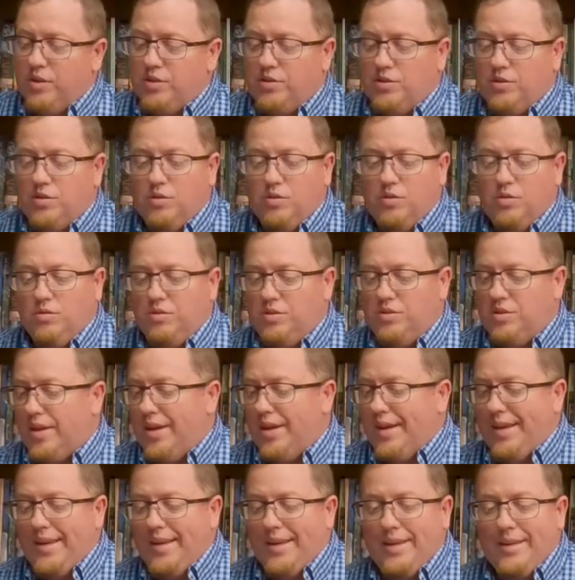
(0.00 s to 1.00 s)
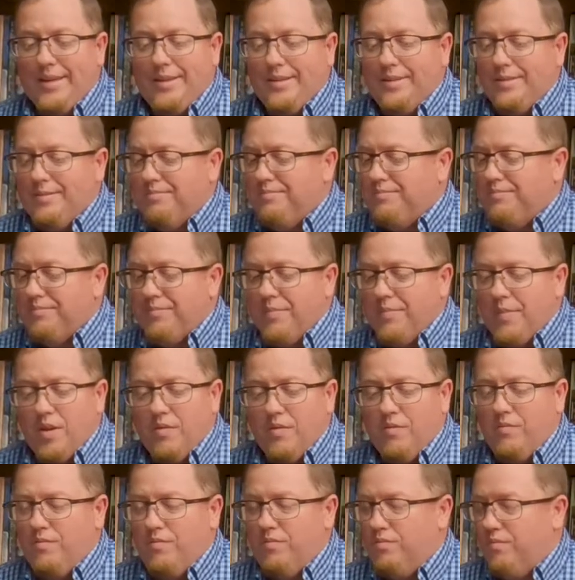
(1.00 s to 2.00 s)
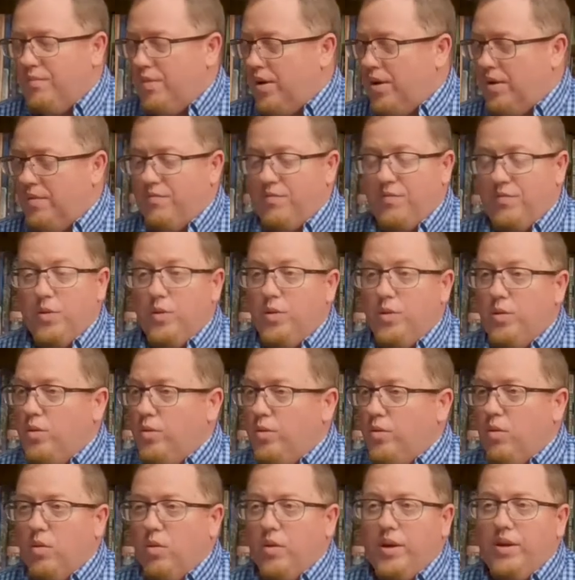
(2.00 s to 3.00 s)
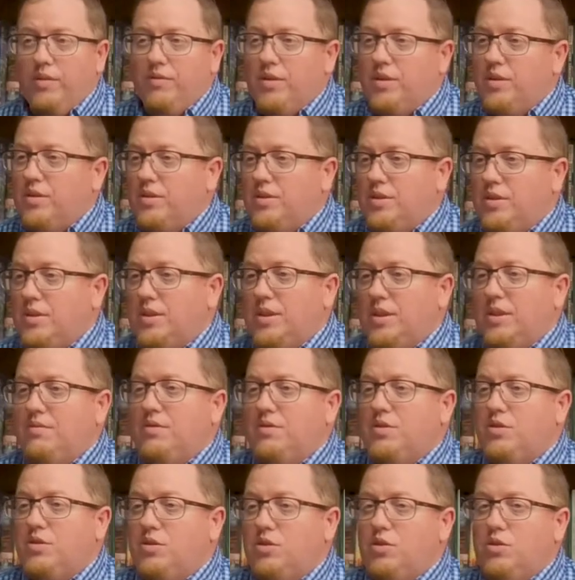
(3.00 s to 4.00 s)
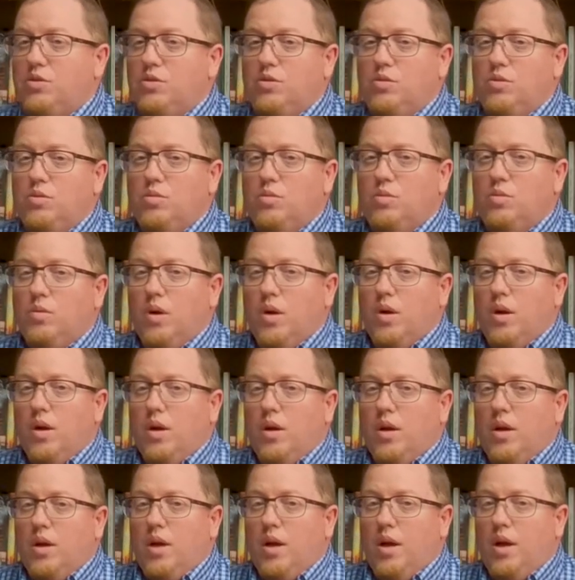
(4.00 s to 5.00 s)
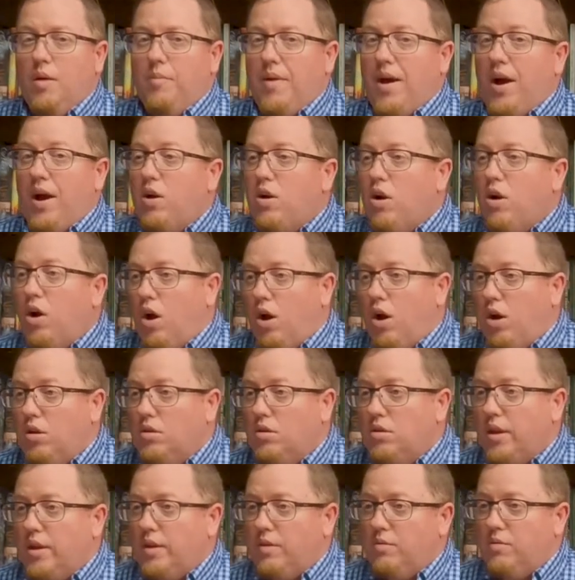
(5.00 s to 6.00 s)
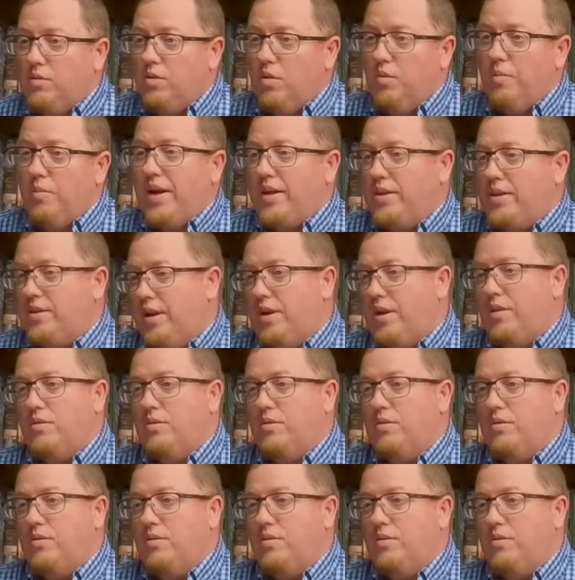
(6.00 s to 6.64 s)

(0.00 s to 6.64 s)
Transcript: it to, say, food, or even to alcohol, like, or go back to